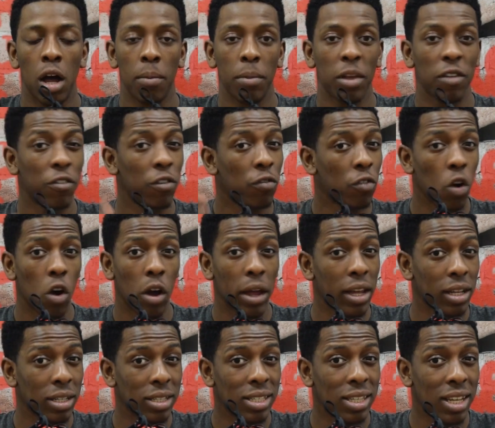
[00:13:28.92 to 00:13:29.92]
If you've got
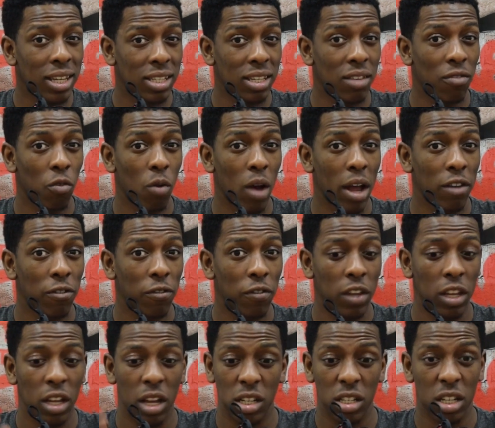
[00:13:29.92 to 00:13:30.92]
excessive wide
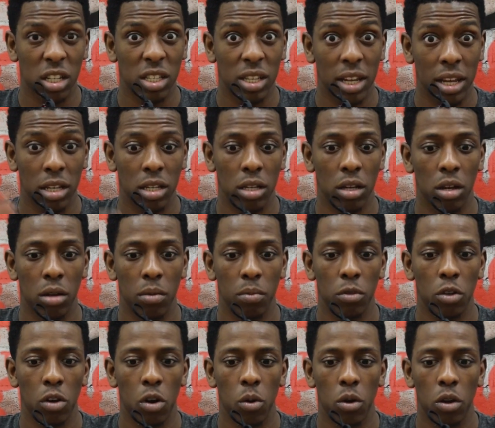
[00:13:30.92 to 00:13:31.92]
feet, as I said, on
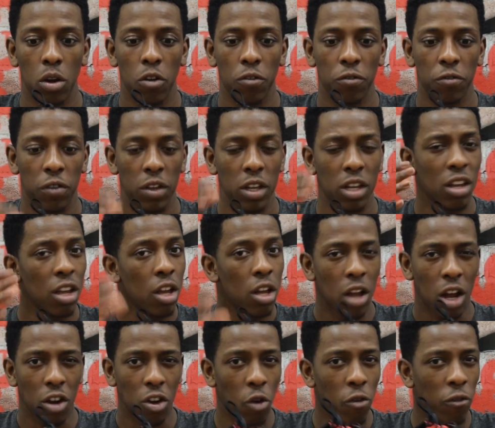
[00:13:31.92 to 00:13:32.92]
on feet,
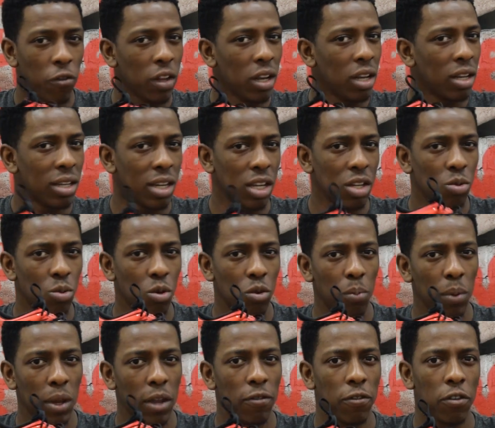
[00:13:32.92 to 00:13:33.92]
I don't think these would
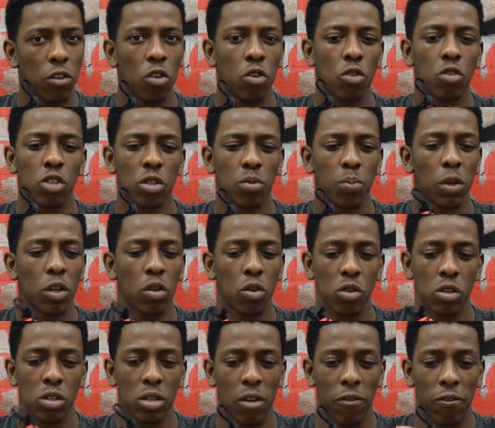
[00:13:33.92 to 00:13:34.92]
be for you, just
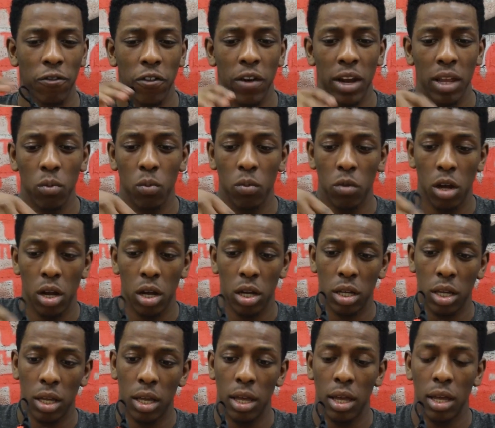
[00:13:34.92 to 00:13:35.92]
because the framework
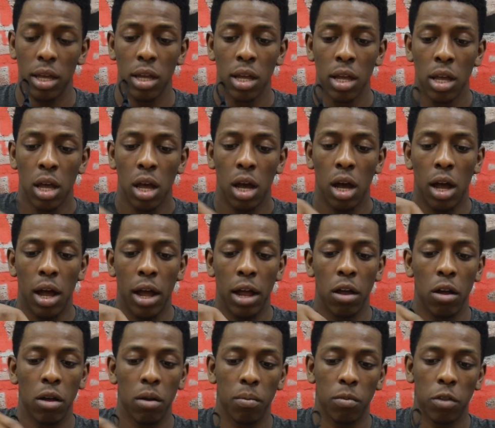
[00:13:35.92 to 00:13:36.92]
here,
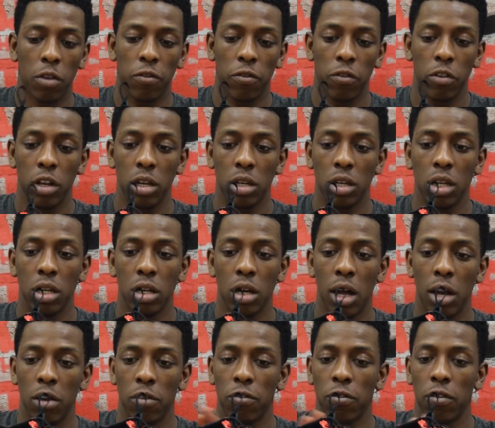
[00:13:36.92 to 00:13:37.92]
the 3D
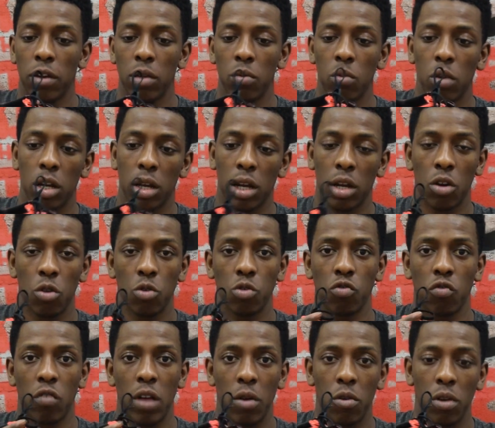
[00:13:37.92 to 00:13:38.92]
kind of framework that goes
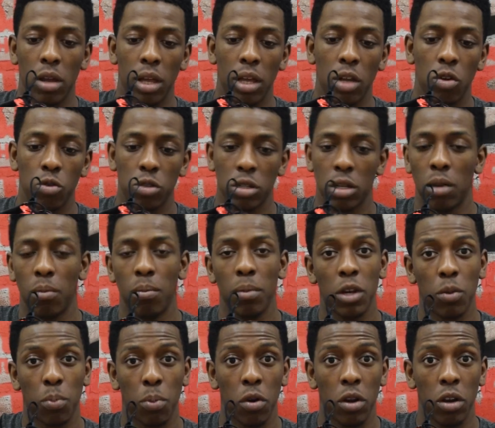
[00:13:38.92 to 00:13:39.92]
around the heel to the
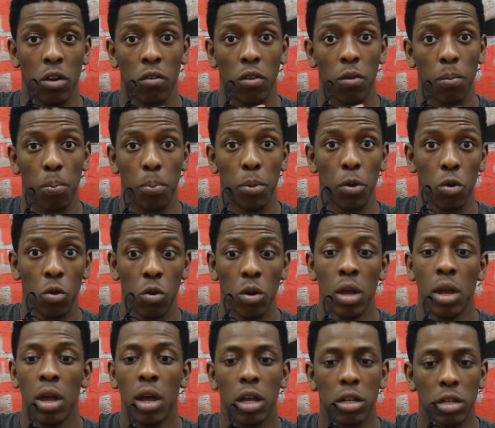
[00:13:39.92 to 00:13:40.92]
midpoint of the boot,
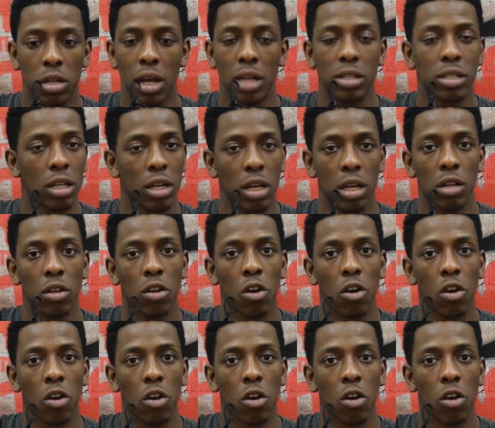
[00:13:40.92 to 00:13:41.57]
doesn't